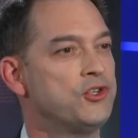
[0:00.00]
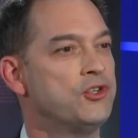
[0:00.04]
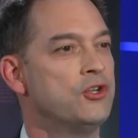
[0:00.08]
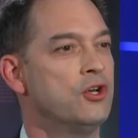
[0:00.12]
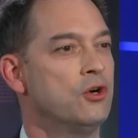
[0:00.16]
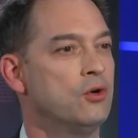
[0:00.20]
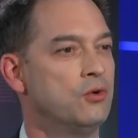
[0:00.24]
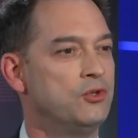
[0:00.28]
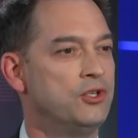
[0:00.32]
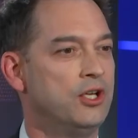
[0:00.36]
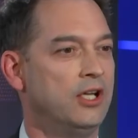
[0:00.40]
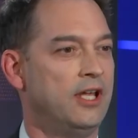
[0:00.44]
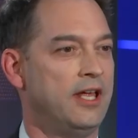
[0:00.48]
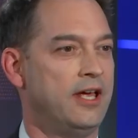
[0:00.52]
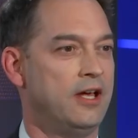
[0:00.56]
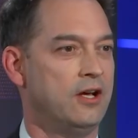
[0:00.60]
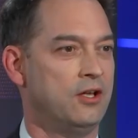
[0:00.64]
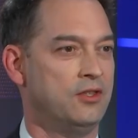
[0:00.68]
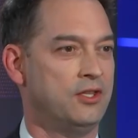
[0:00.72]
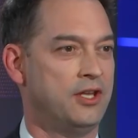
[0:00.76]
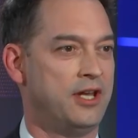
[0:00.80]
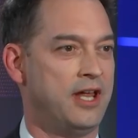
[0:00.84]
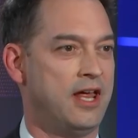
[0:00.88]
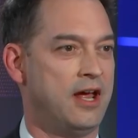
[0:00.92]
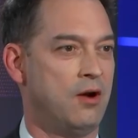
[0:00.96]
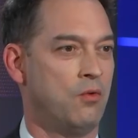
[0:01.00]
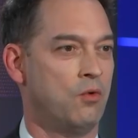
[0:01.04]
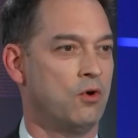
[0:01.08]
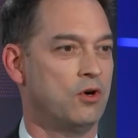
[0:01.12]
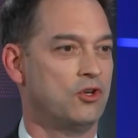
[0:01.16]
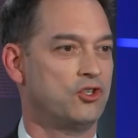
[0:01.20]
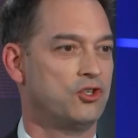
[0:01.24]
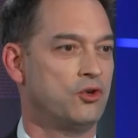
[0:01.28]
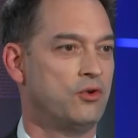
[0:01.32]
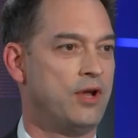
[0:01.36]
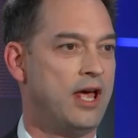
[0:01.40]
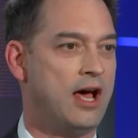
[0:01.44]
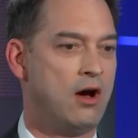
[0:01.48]
no delay on the network.
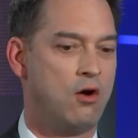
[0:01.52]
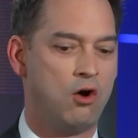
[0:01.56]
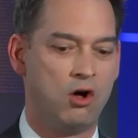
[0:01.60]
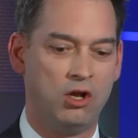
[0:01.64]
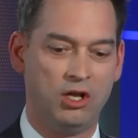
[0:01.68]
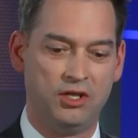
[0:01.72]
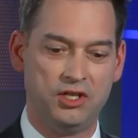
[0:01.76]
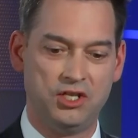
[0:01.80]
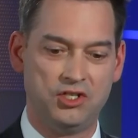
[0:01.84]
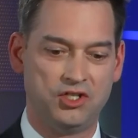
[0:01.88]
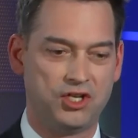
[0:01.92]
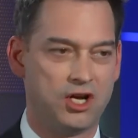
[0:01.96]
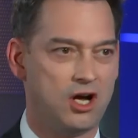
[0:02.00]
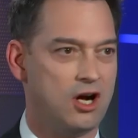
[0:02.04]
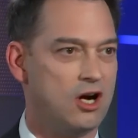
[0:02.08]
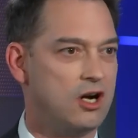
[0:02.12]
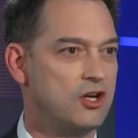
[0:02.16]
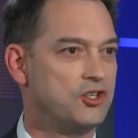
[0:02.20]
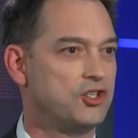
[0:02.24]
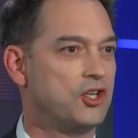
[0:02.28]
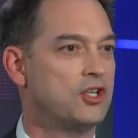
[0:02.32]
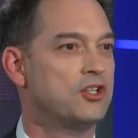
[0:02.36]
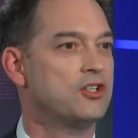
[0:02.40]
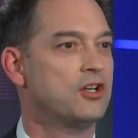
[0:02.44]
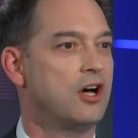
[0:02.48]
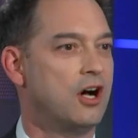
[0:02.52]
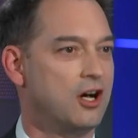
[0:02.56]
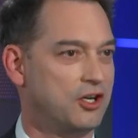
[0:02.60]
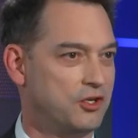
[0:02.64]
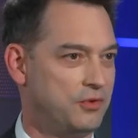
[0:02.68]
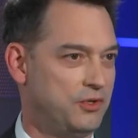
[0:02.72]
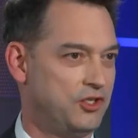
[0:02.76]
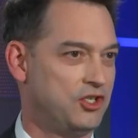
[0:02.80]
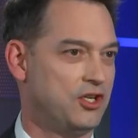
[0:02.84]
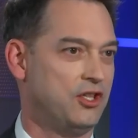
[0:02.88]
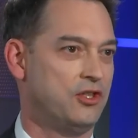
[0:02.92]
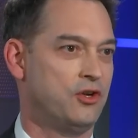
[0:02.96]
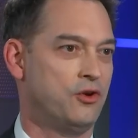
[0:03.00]
So now all of these cars can talk to
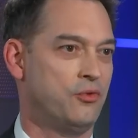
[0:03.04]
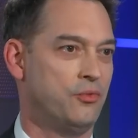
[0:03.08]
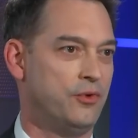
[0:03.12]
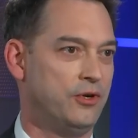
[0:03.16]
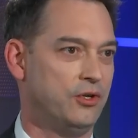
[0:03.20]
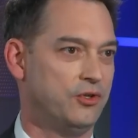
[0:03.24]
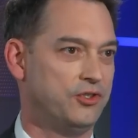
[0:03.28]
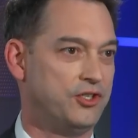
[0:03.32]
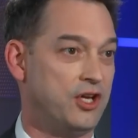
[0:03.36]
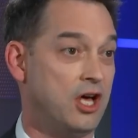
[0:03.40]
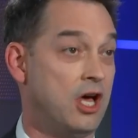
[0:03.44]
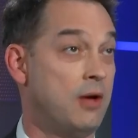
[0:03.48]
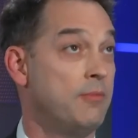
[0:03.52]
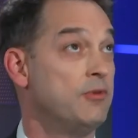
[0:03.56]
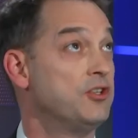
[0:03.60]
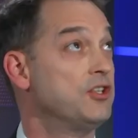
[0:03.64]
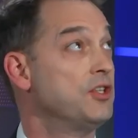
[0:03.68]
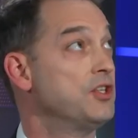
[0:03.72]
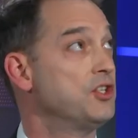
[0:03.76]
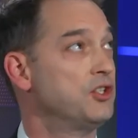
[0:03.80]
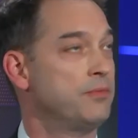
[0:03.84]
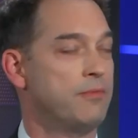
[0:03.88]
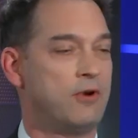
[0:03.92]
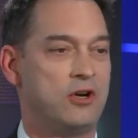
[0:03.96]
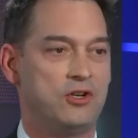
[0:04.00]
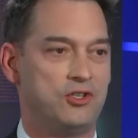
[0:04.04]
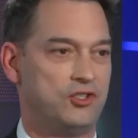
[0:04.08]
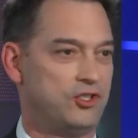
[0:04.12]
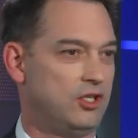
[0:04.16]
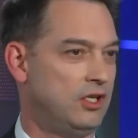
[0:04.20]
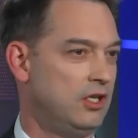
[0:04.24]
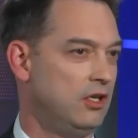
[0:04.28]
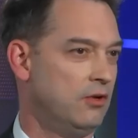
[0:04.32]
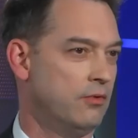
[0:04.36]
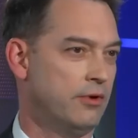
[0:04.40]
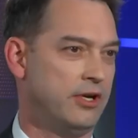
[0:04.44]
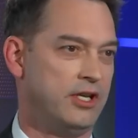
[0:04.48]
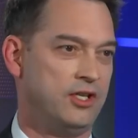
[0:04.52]
each other in real time into the smart
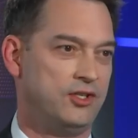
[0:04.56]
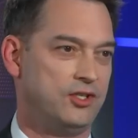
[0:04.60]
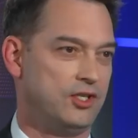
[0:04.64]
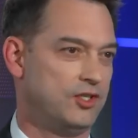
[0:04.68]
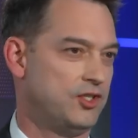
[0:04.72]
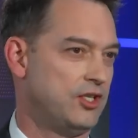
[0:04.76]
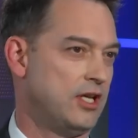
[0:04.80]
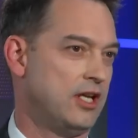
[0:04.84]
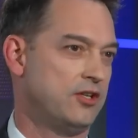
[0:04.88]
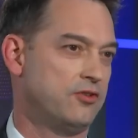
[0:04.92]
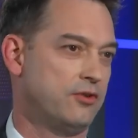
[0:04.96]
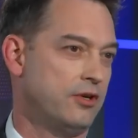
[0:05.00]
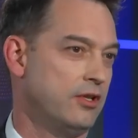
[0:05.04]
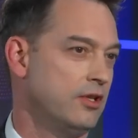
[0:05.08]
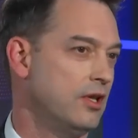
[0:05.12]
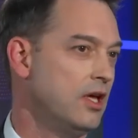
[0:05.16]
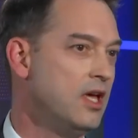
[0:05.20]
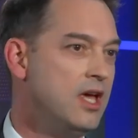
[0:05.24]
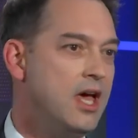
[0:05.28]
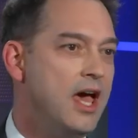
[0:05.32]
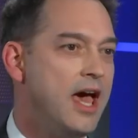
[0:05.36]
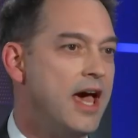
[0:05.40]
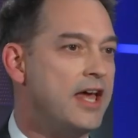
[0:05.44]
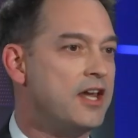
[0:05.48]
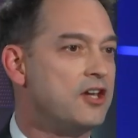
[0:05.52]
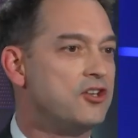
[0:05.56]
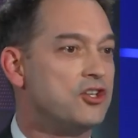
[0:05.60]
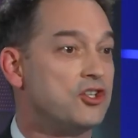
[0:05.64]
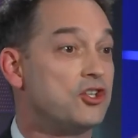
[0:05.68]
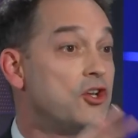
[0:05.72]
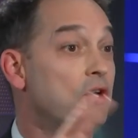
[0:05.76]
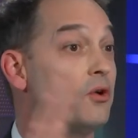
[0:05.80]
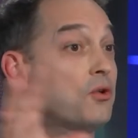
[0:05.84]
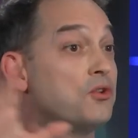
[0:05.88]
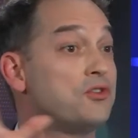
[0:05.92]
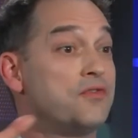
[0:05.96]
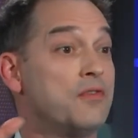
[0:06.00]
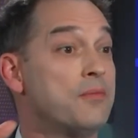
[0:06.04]
city grids, et cetera, and it just
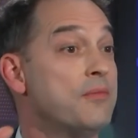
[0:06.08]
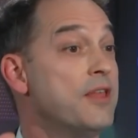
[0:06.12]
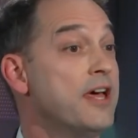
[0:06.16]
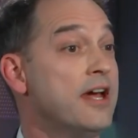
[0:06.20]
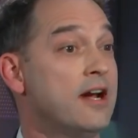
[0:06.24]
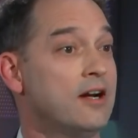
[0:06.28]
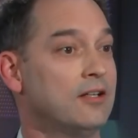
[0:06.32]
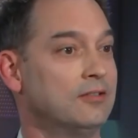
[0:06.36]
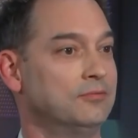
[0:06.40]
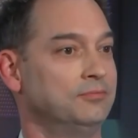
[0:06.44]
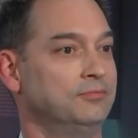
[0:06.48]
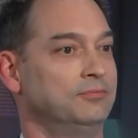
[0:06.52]
goes from there.